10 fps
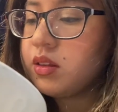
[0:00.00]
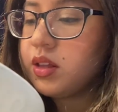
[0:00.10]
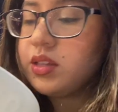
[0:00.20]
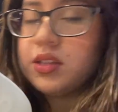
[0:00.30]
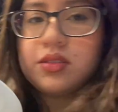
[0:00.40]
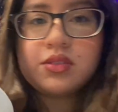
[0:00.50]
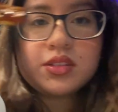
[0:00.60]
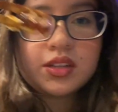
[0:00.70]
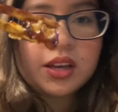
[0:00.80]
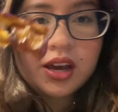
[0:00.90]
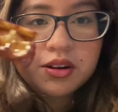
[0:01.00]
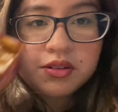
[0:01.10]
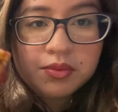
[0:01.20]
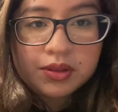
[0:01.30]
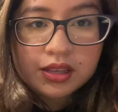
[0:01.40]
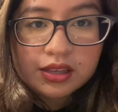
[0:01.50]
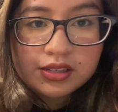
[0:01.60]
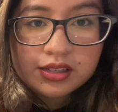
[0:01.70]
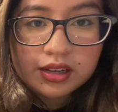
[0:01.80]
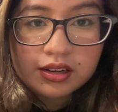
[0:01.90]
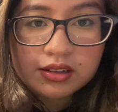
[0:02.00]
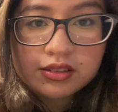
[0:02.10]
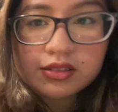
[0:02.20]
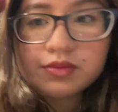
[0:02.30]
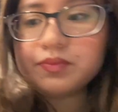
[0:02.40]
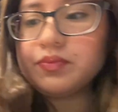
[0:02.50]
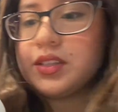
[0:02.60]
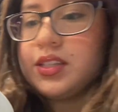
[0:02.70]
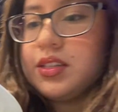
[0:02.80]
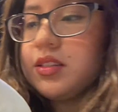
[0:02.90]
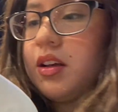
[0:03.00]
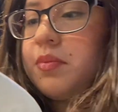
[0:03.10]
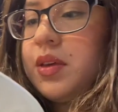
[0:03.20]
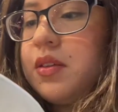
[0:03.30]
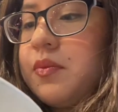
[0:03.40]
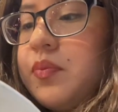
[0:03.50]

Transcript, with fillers: That's interesting. I don't know what the inside is. This is not me.